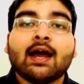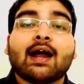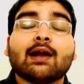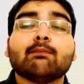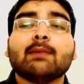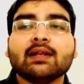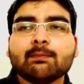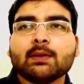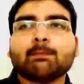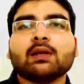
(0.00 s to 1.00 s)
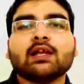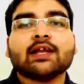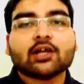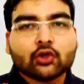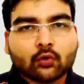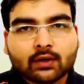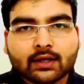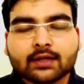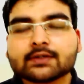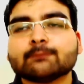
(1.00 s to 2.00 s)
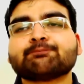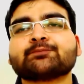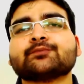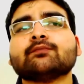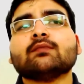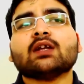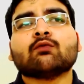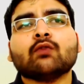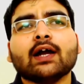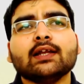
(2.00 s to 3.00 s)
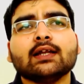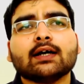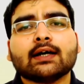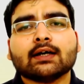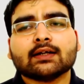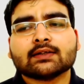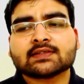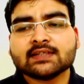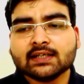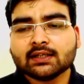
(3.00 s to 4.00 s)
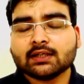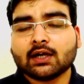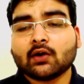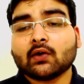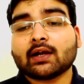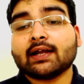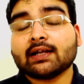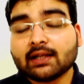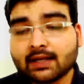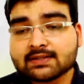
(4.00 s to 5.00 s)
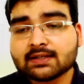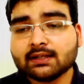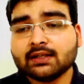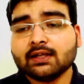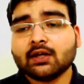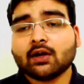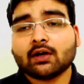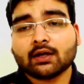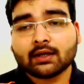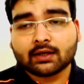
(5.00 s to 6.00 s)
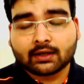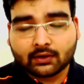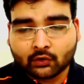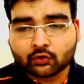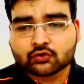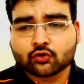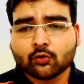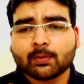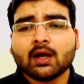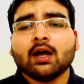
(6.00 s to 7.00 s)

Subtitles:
and many people ignore it while seeing or analyzing the horoscope.